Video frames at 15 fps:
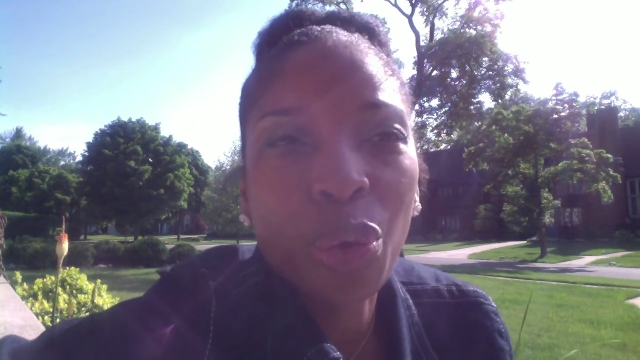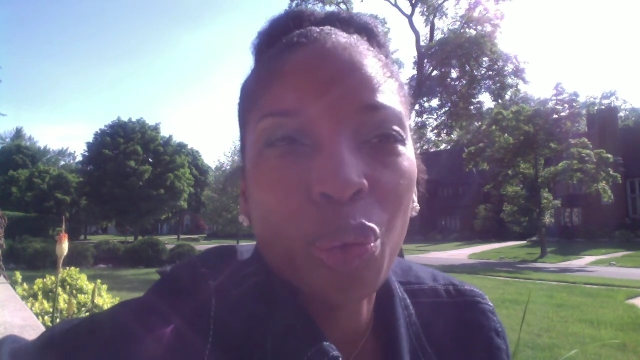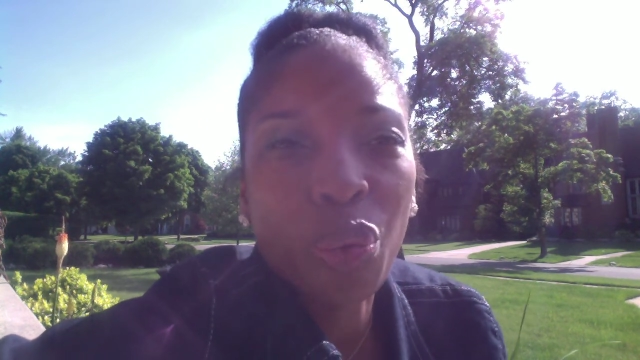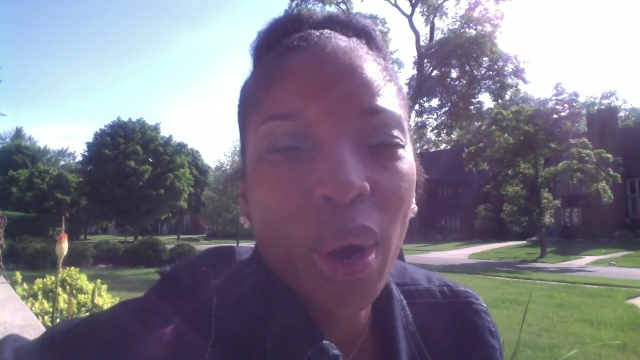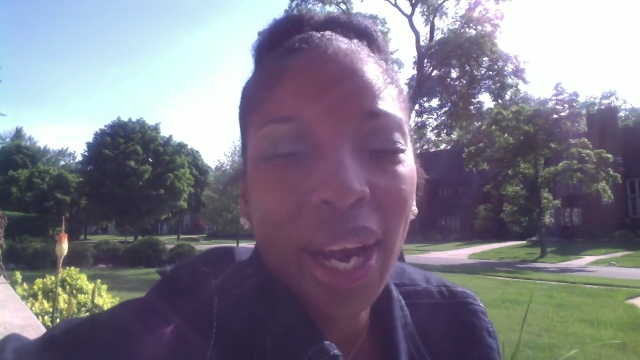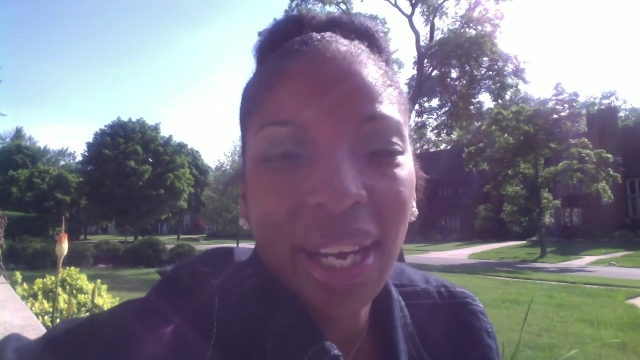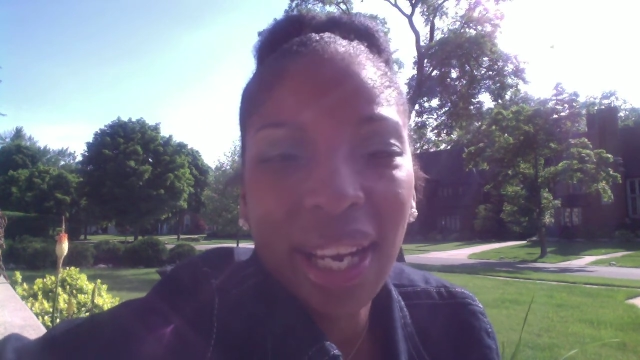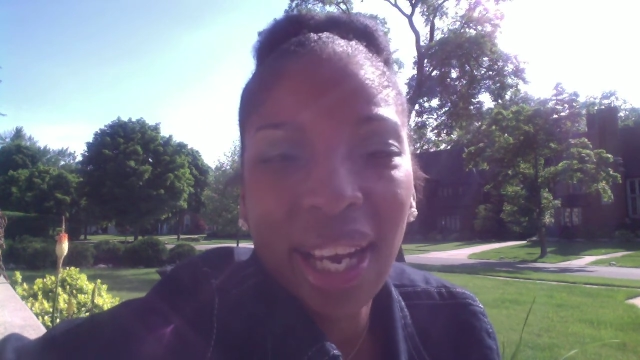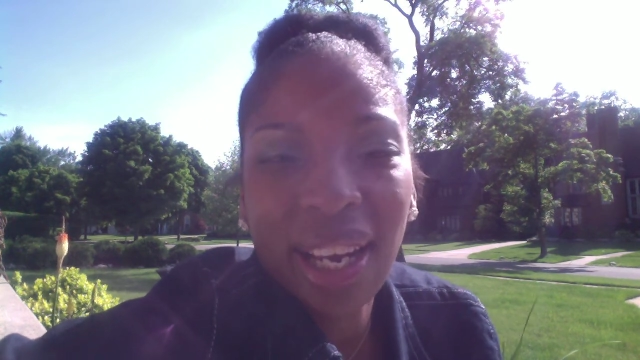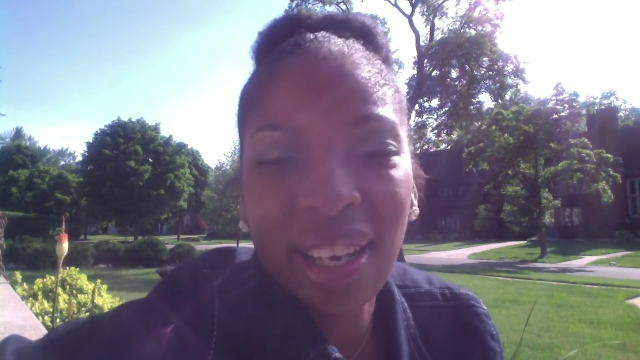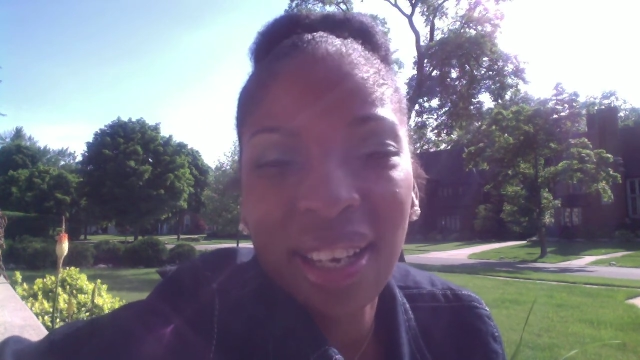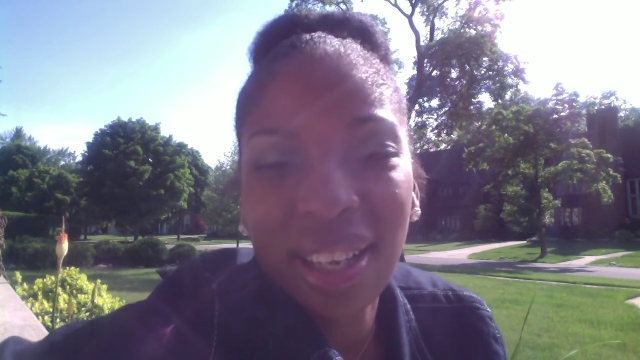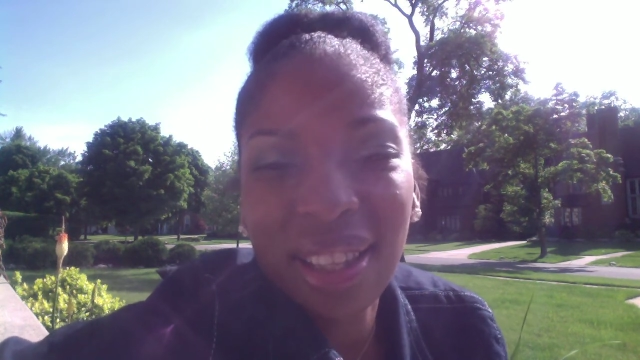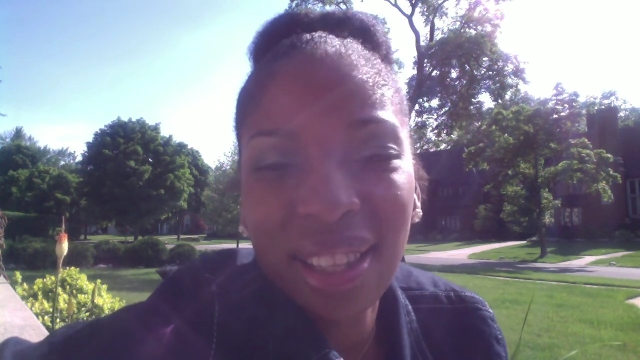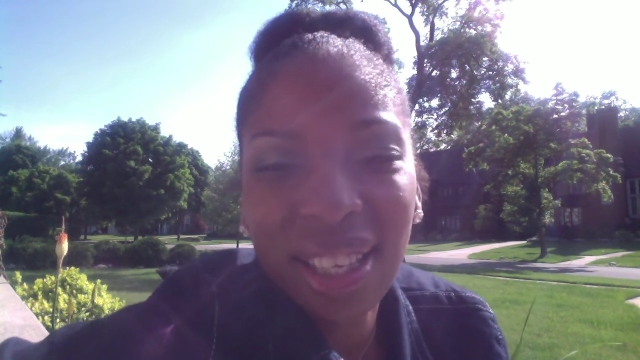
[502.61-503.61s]
Rite Aid
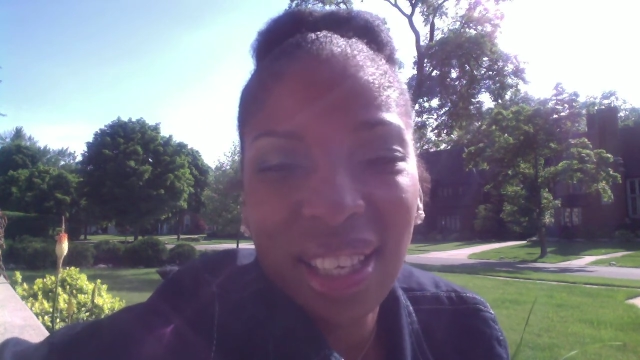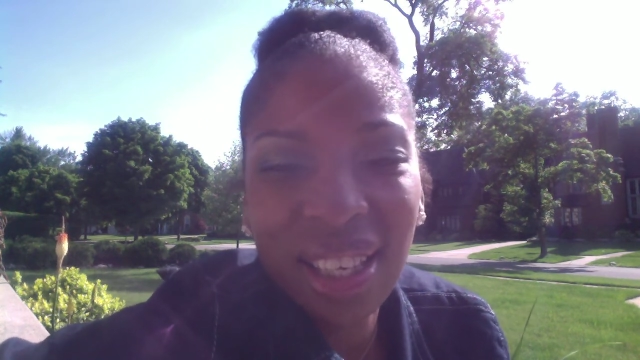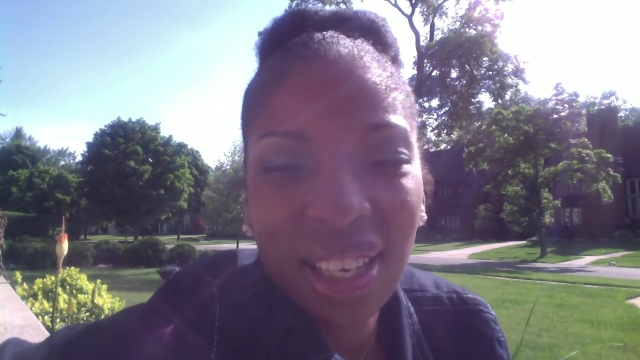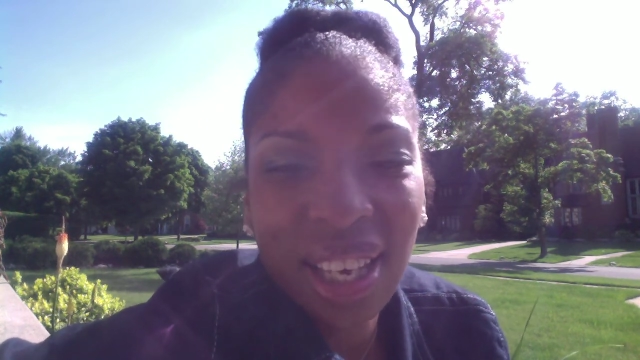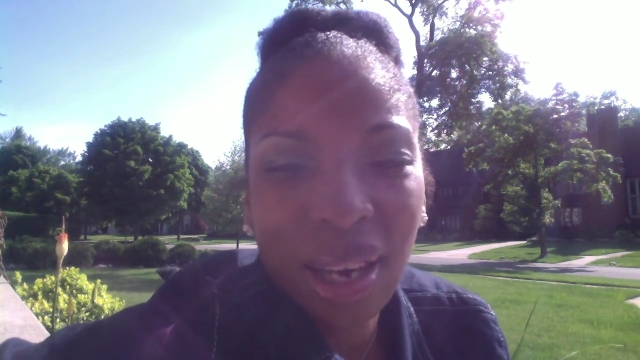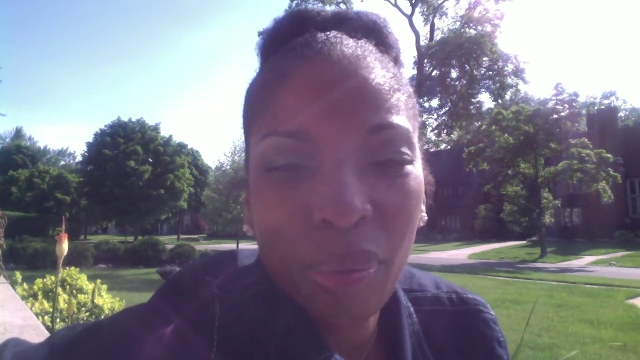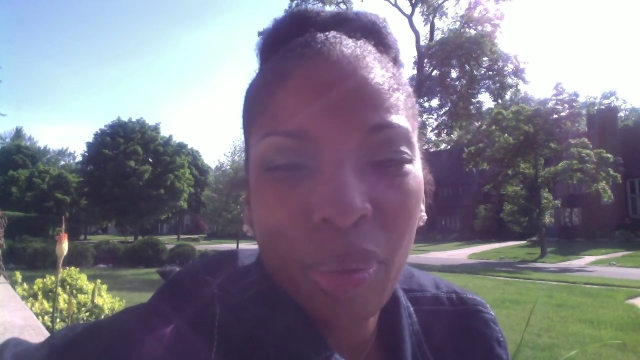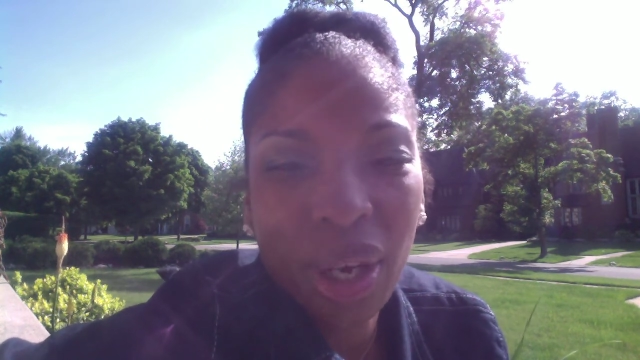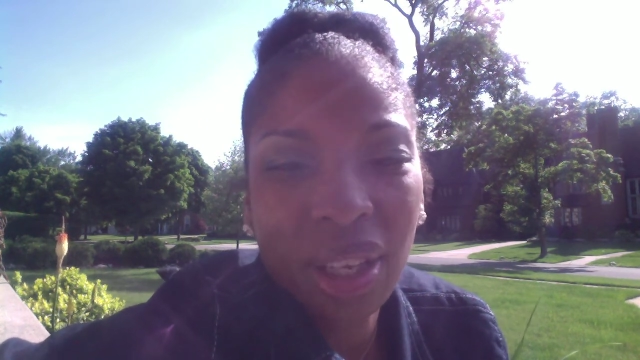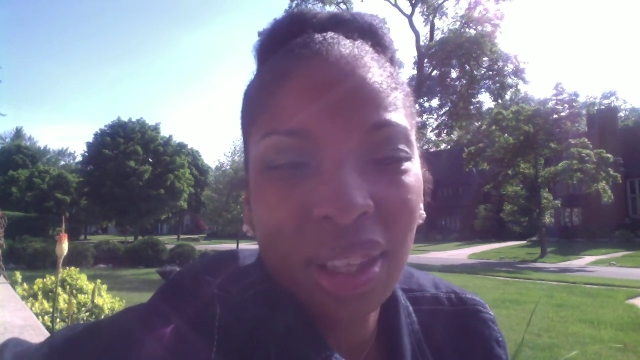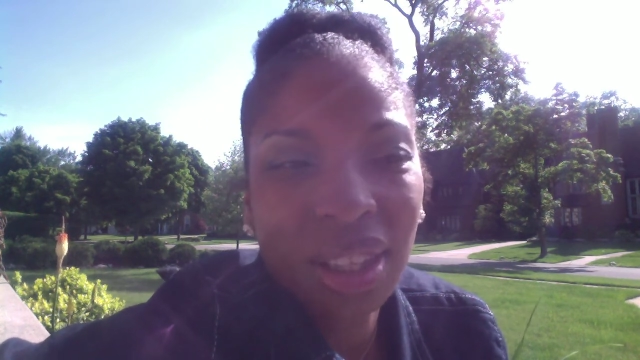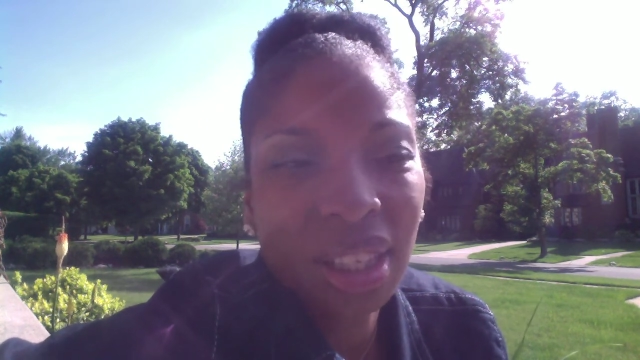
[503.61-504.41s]
and I'm at